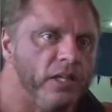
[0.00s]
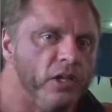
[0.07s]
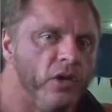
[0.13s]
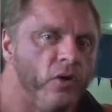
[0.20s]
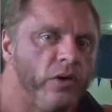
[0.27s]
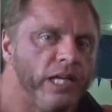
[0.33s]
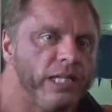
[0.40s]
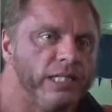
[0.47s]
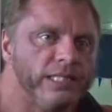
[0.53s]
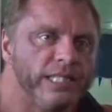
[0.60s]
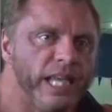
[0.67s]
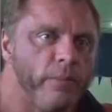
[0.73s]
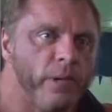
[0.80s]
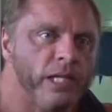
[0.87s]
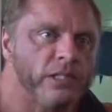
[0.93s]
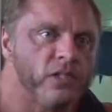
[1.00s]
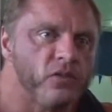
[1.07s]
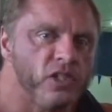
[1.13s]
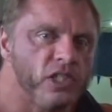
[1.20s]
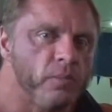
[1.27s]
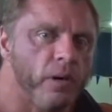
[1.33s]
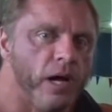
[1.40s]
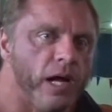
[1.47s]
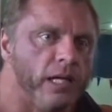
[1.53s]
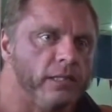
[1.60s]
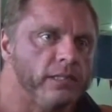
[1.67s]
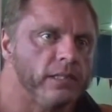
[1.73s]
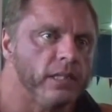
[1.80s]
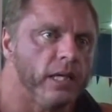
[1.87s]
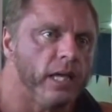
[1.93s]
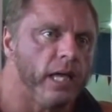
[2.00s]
You don't get the same insulin response.